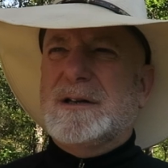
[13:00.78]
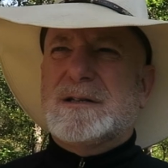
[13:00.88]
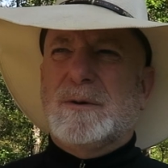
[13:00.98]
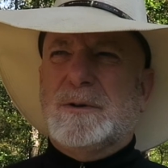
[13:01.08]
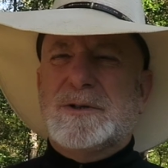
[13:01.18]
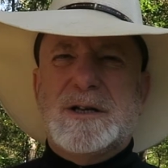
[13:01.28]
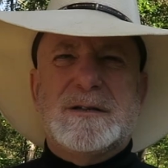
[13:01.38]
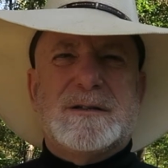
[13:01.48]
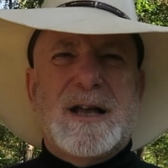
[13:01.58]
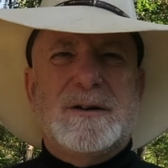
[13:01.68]
And they said, well,
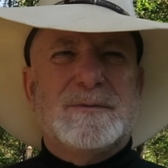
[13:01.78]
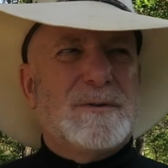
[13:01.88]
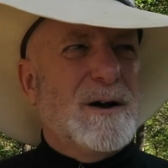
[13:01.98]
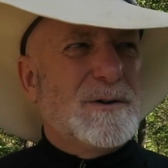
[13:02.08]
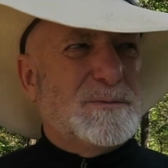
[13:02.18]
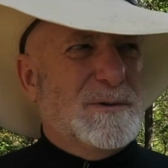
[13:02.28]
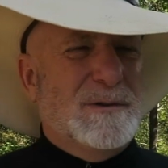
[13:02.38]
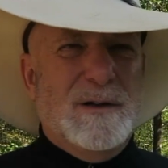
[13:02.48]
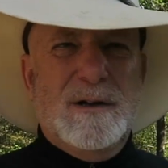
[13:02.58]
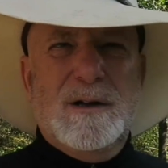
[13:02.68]
Jesus ain't on the cross.
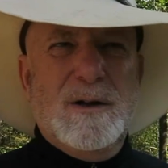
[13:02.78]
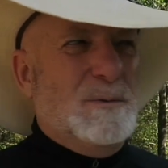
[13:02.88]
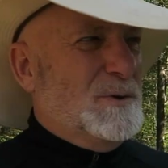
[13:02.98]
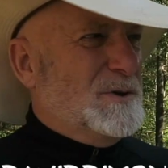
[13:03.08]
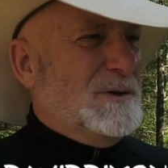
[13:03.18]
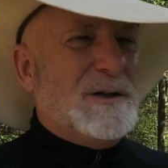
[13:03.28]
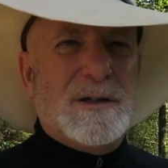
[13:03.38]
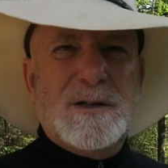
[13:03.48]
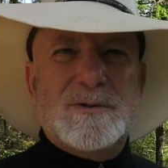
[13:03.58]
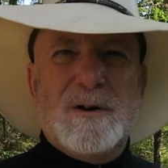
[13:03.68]
Well, would you look
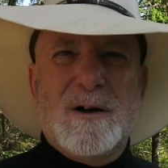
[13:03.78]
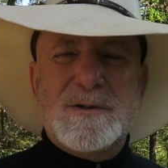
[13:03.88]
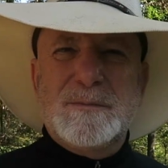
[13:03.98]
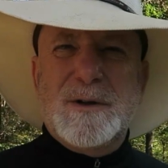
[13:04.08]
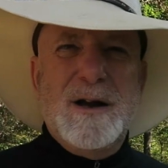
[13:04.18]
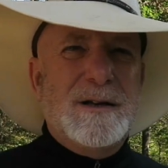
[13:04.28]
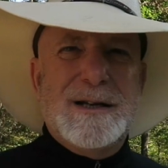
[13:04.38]
at this cross I'm carrying?